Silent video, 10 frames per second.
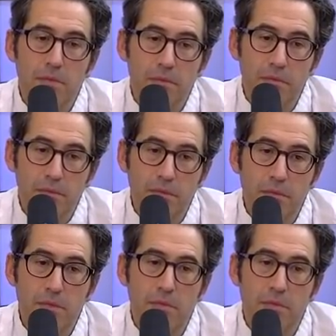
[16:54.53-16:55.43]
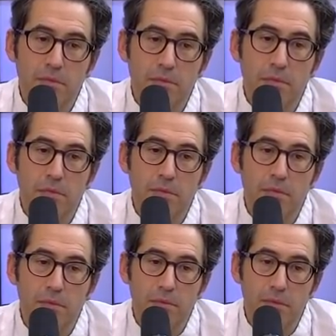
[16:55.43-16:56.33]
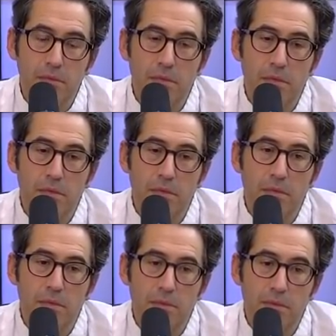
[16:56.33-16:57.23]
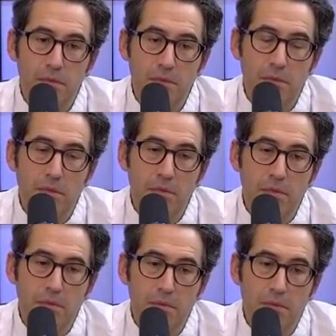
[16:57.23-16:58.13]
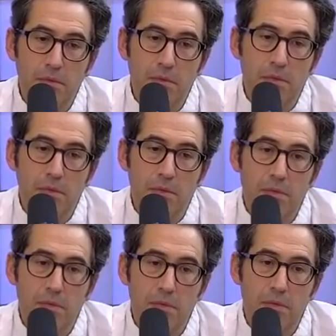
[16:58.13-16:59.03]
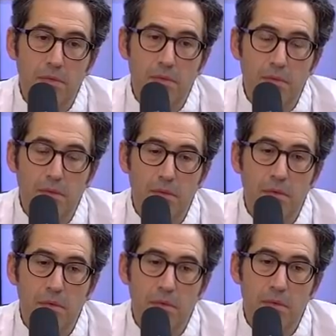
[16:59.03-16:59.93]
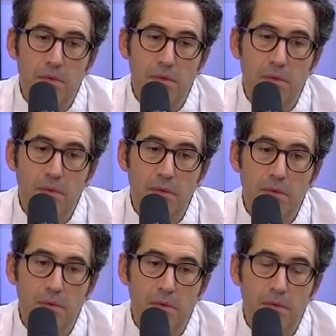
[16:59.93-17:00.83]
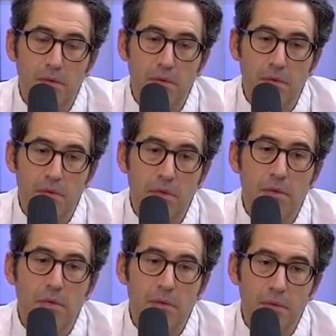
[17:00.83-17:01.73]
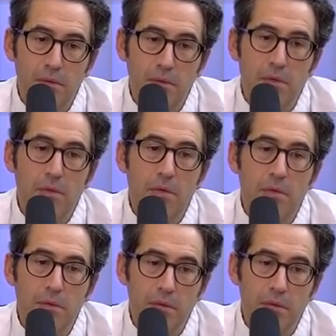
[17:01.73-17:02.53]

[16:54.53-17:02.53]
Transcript: The person shown says nothing.